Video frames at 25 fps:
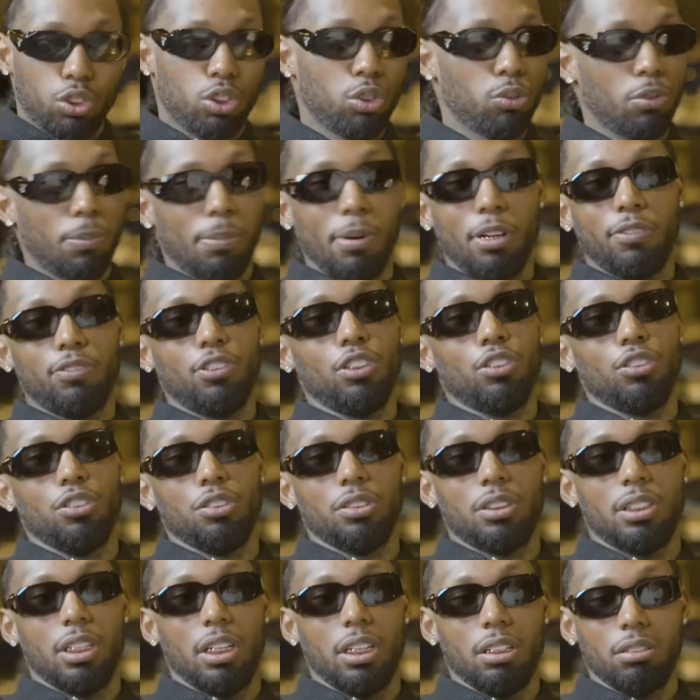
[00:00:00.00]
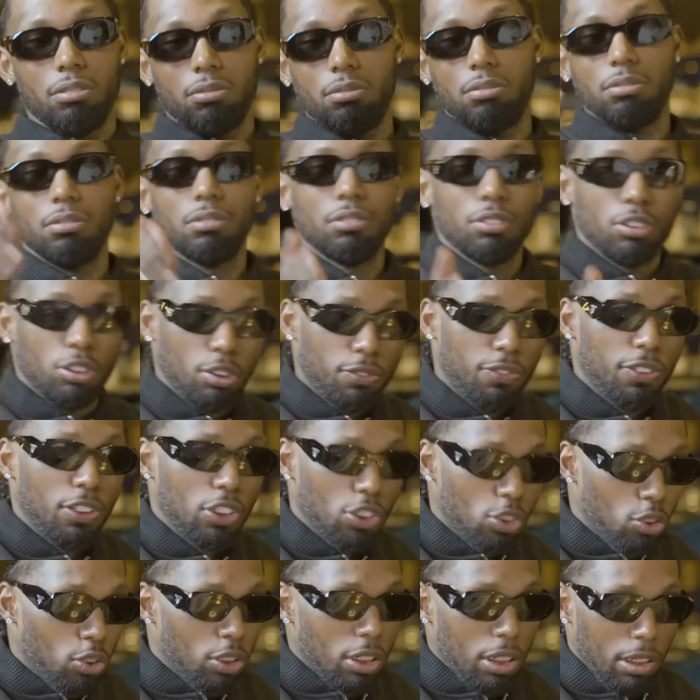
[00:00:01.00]
two are both doing your thing. You think
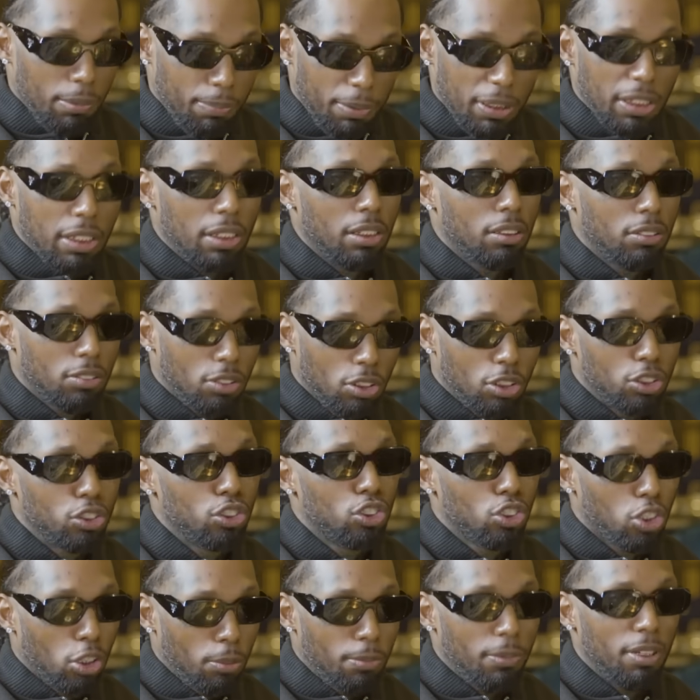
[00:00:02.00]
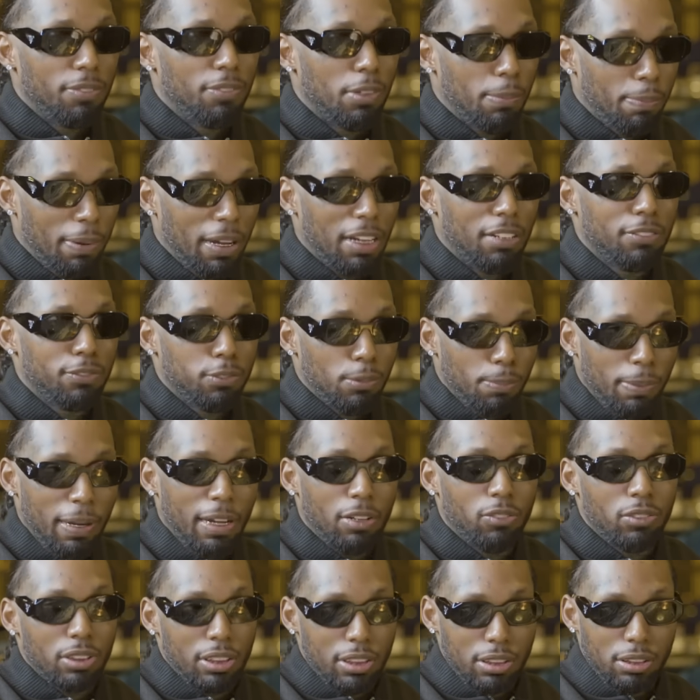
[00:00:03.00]
you're going to be on top of the pound for
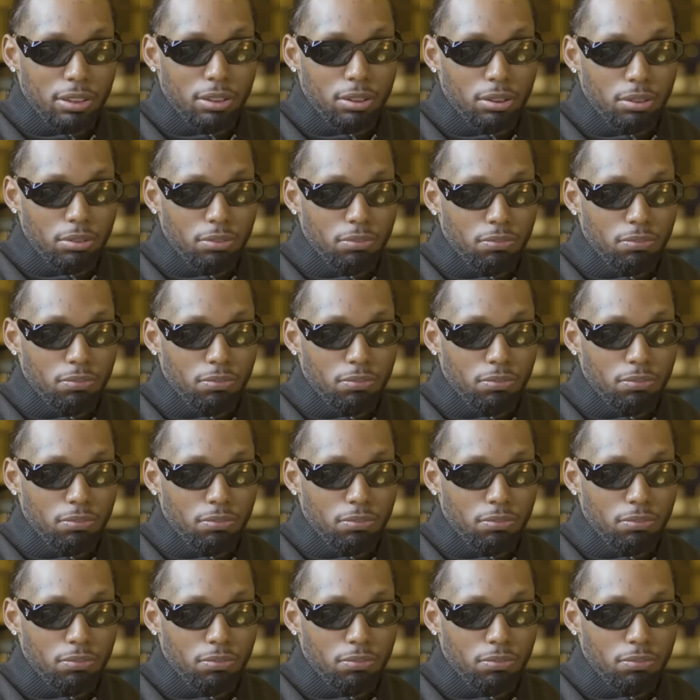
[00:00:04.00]
pound list?